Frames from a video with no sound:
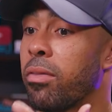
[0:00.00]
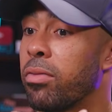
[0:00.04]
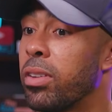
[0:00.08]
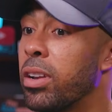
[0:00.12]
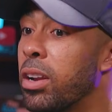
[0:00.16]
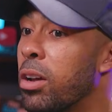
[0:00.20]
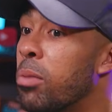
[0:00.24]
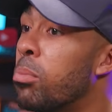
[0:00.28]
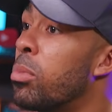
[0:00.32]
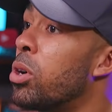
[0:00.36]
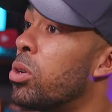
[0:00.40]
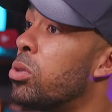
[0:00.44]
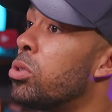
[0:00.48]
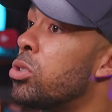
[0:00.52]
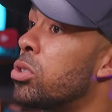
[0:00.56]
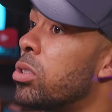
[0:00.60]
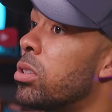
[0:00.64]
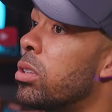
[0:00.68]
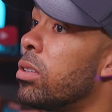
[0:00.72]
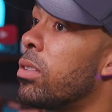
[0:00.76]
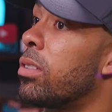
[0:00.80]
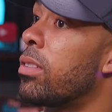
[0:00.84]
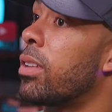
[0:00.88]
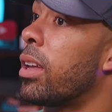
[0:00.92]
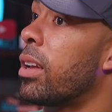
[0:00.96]
having
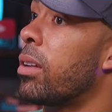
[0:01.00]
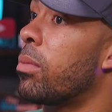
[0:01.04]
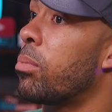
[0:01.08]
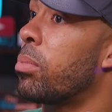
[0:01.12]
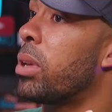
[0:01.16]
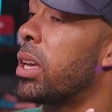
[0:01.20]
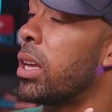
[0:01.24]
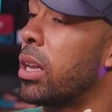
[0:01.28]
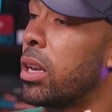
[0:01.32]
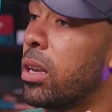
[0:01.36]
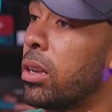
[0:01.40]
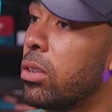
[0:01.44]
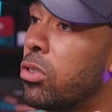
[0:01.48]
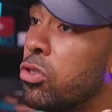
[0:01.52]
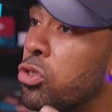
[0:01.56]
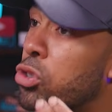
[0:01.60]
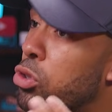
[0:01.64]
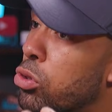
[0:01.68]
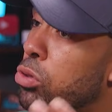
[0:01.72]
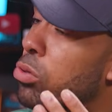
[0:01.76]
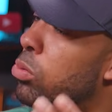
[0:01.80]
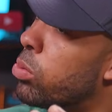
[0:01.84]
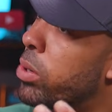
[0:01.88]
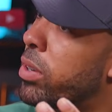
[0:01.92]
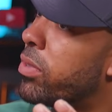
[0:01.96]
emotions and being
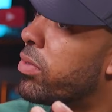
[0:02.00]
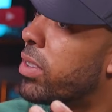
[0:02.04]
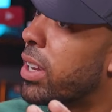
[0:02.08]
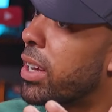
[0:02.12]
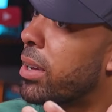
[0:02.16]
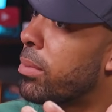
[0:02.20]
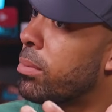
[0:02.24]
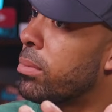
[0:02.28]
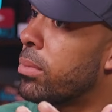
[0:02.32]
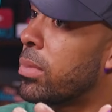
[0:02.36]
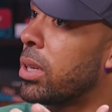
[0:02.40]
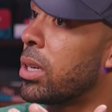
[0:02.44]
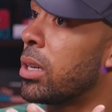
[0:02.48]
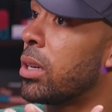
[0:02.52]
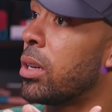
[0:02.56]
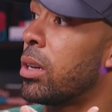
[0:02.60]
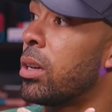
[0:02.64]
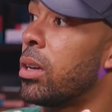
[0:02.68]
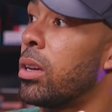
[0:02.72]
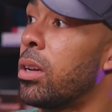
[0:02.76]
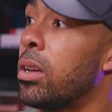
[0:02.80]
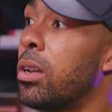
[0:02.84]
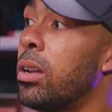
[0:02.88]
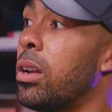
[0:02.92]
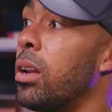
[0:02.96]
true with them,
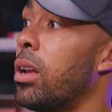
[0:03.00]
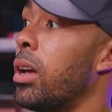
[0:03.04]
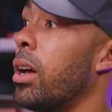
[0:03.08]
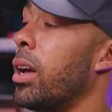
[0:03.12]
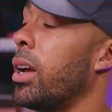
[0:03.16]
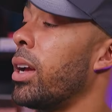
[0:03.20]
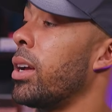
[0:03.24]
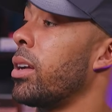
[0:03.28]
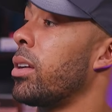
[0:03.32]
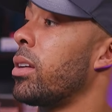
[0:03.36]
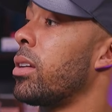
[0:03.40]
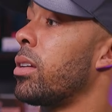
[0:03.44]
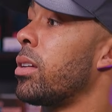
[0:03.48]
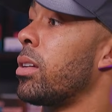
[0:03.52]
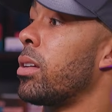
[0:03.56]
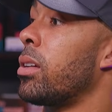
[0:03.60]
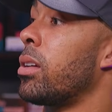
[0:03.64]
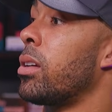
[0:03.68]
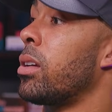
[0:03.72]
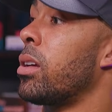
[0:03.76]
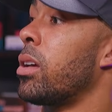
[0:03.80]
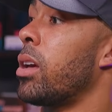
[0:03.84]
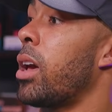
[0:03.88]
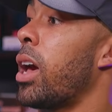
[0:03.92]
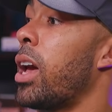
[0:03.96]
like,
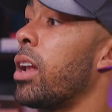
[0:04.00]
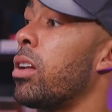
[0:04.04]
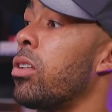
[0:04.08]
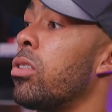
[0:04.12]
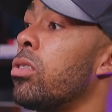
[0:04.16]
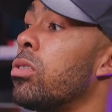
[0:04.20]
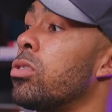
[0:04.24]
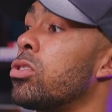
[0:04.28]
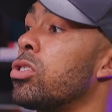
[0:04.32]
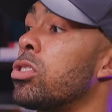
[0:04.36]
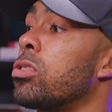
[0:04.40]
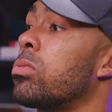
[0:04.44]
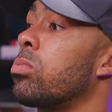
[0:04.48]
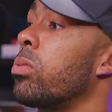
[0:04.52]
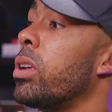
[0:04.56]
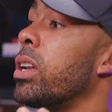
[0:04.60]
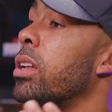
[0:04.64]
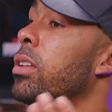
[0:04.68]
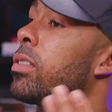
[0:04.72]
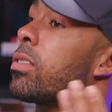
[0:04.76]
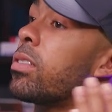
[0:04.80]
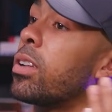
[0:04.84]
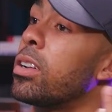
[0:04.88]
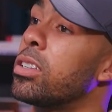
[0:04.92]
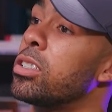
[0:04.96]
and not just
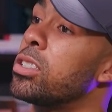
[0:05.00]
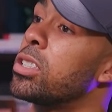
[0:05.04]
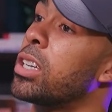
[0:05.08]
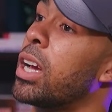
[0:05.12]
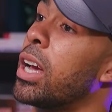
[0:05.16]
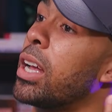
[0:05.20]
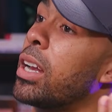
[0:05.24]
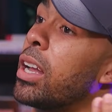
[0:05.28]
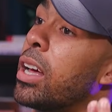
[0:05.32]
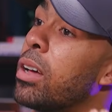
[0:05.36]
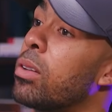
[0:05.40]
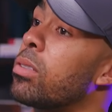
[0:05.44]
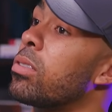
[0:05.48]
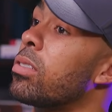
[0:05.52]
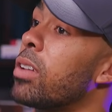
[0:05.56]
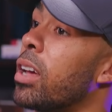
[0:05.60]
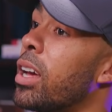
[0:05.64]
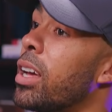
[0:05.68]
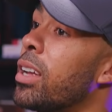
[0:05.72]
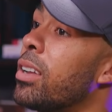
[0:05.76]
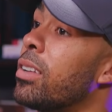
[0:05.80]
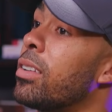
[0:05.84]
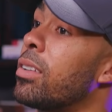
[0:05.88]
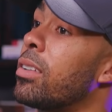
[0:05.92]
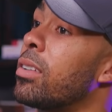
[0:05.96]
when it's sunshine
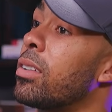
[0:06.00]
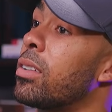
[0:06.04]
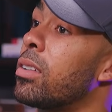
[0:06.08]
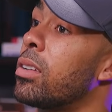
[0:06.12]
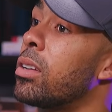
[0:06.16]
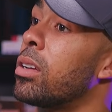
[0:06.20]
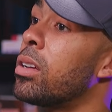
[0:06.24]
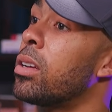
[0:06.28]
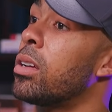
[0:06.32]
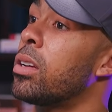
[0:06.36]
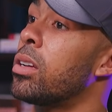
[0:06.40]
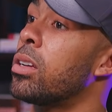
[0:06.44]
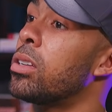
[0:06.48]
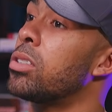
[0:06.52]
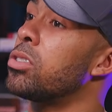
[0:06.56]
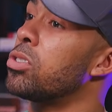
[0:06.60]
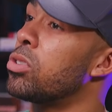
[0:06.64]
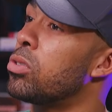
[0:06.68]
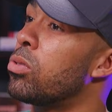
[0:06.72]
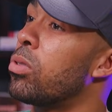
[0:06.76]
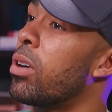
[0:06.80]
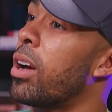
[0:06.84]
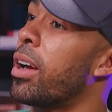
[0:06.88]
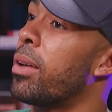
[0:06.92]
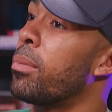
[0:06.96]
outside.
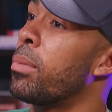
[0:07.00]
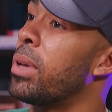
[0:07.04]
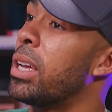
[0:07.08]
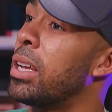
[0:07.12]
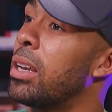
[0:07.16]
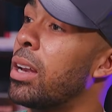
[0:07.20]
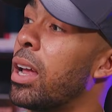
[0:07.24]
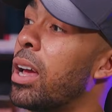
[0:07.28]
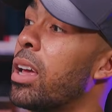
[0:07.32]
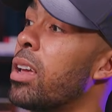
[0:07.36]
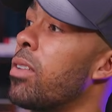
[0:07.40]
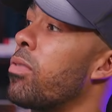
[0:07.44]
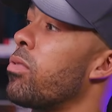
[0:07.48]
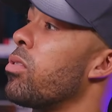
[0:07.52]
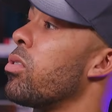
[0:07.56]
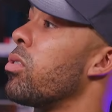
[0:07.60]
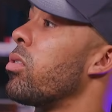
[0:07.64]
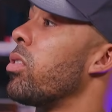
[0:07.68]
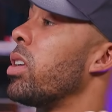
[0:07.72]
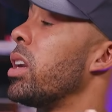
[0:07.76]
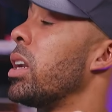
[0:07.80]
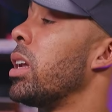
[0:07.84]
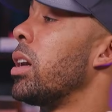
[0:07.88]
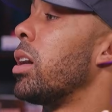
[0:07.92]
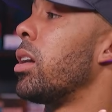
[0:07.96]
Do you know what I mean? Like if
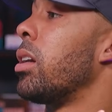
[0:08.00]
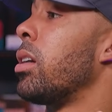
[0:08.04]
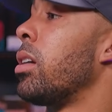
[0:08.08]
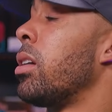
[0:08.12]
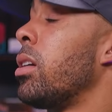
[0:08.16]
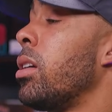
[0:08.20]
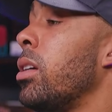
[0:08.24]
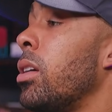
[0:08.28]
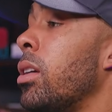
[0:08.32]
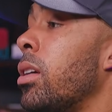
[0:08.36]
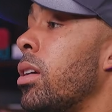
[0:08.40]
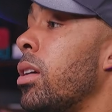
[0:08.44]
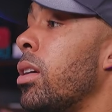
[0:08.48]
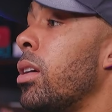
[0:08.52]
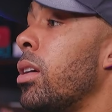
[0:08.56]
you're in a